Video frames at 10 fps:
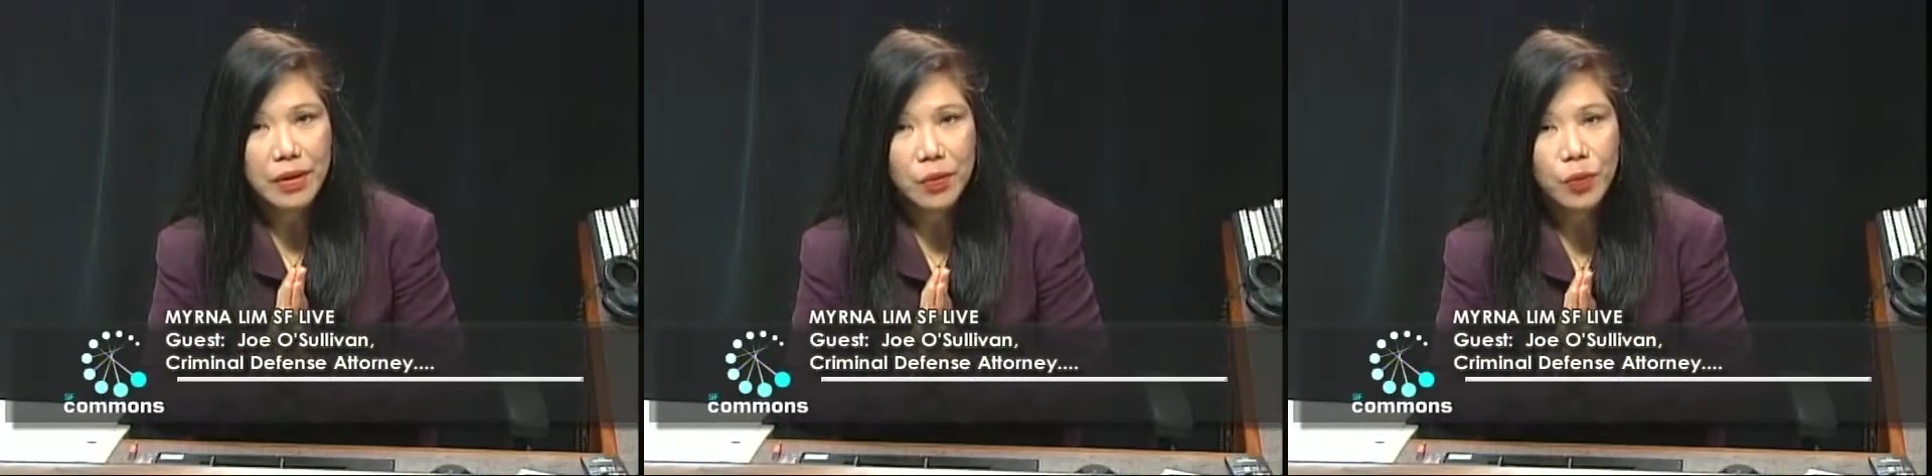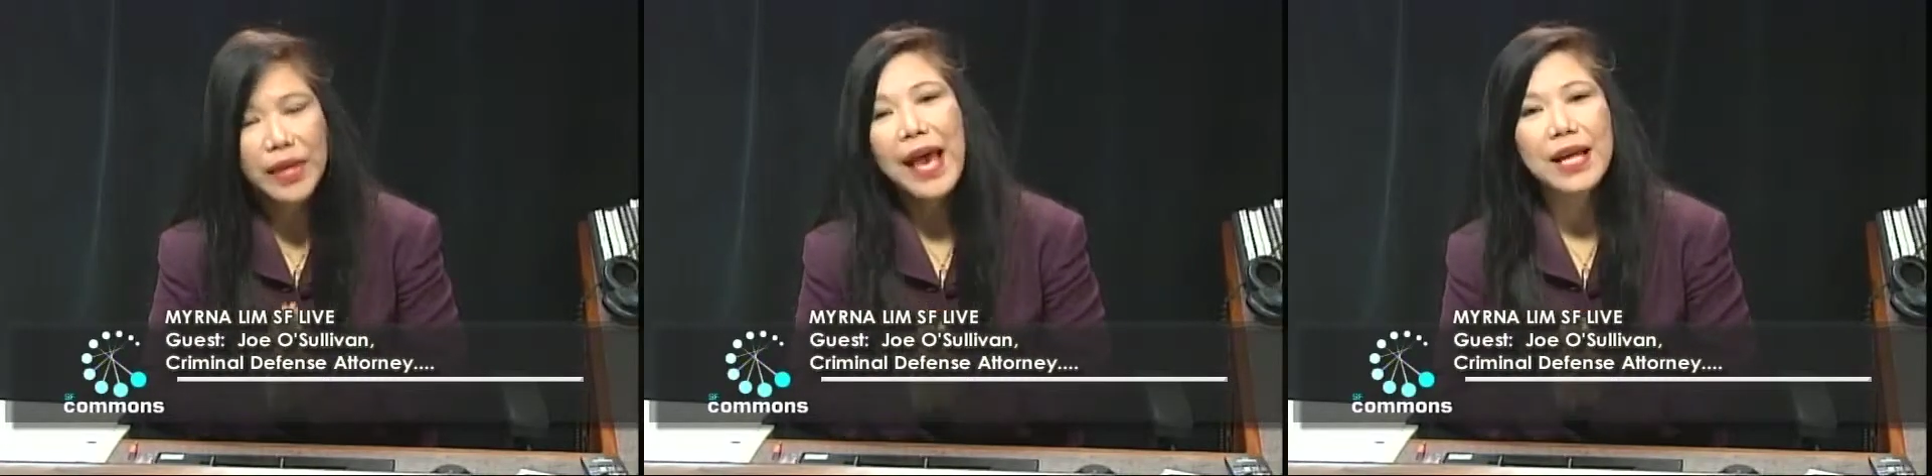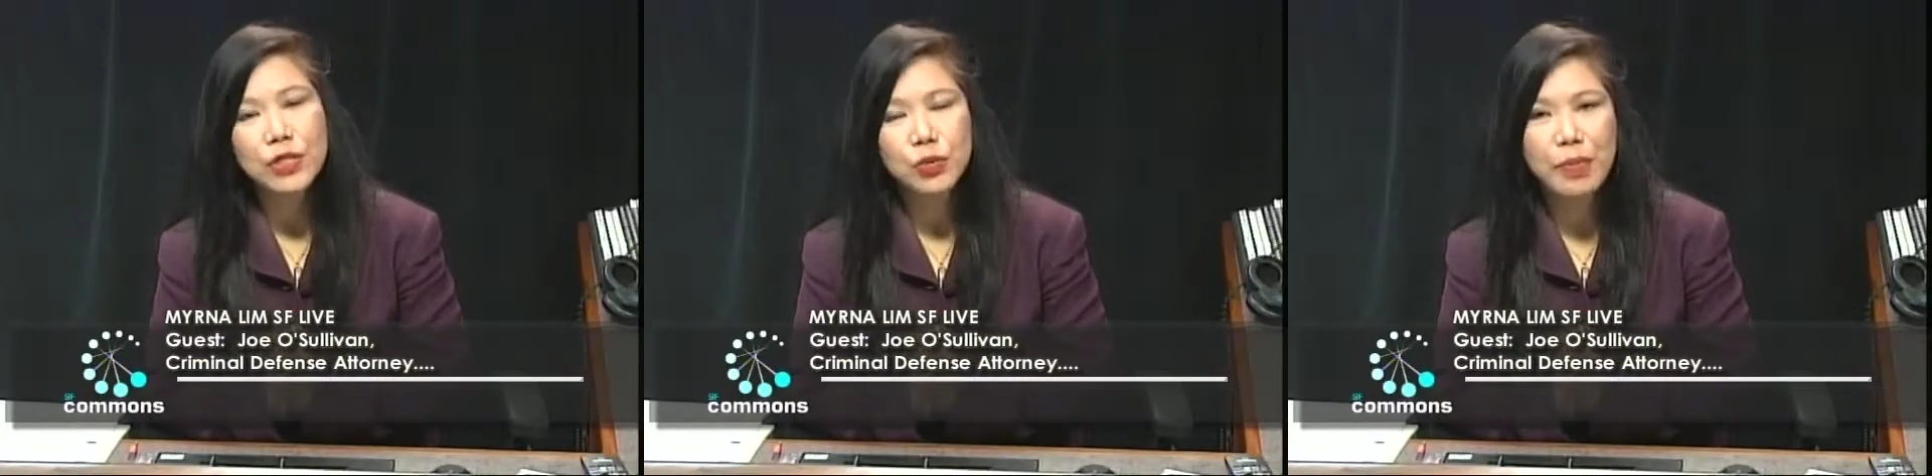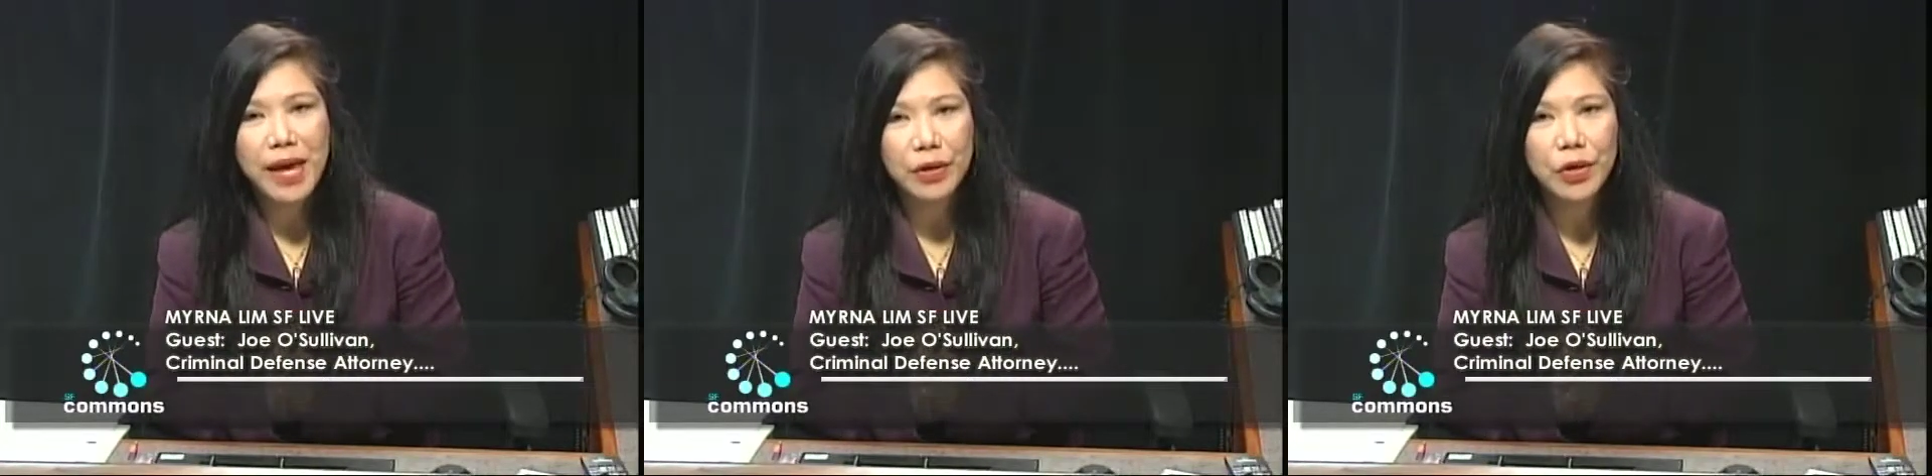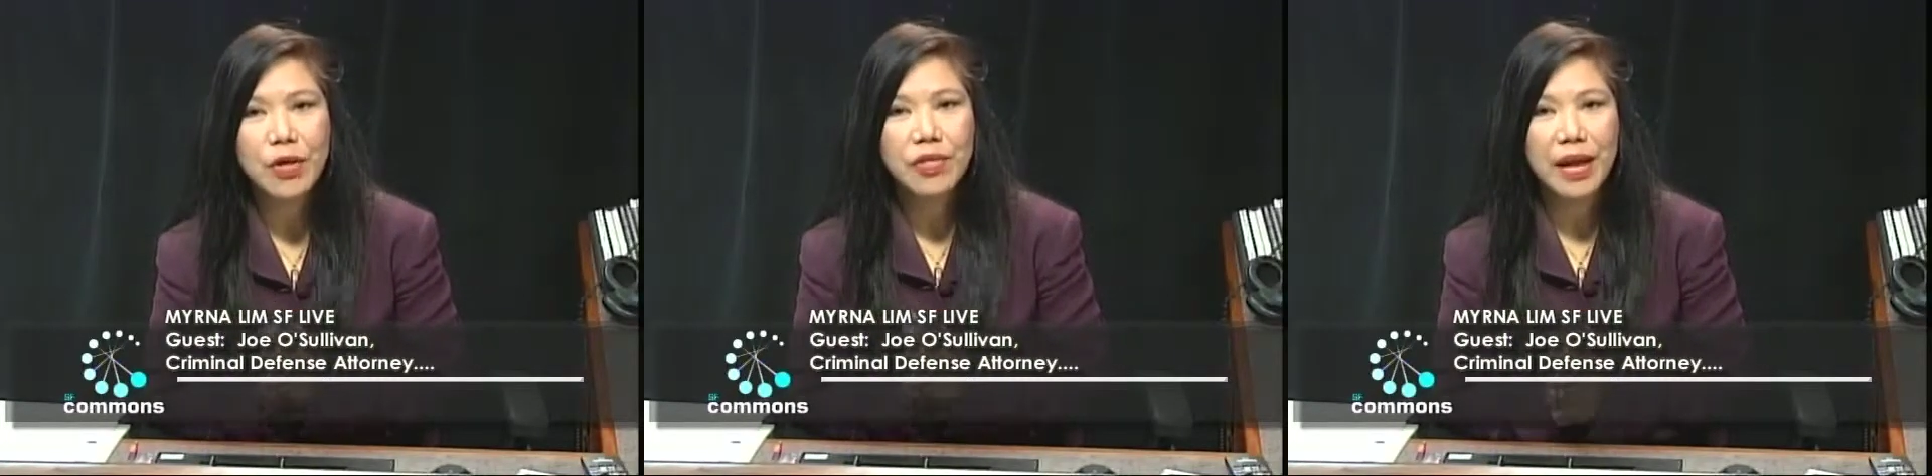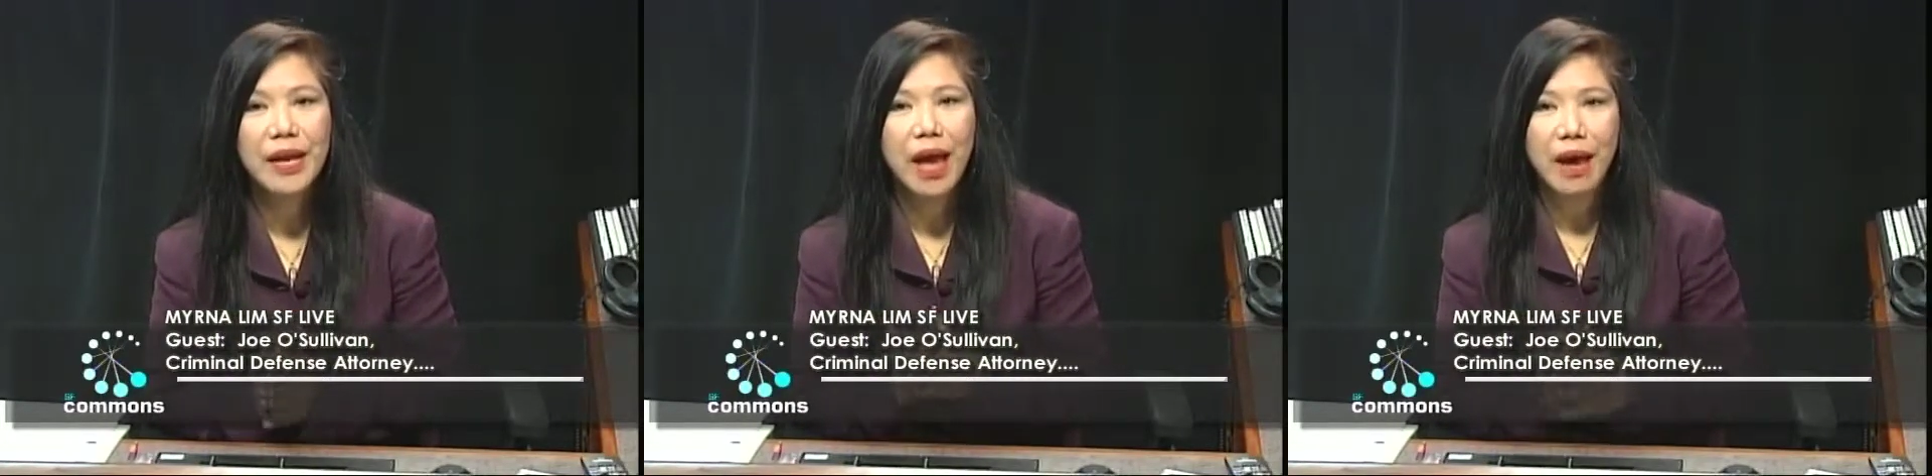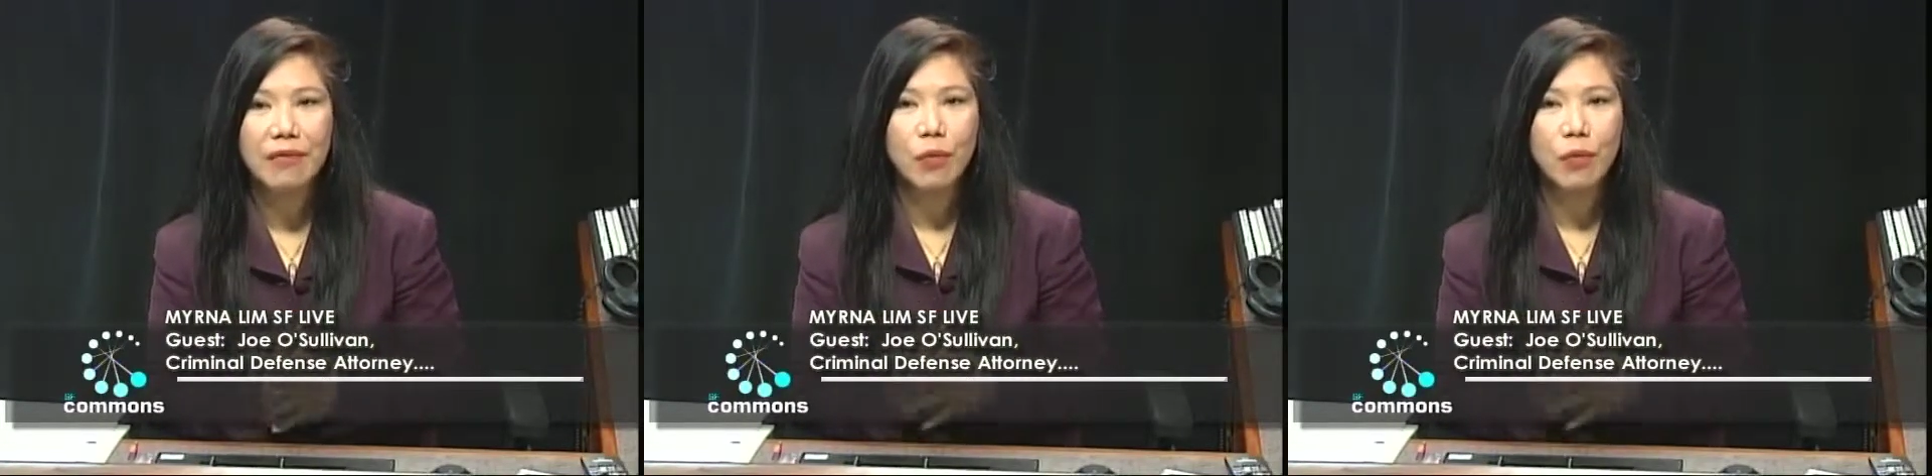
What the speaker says: we can't do better than have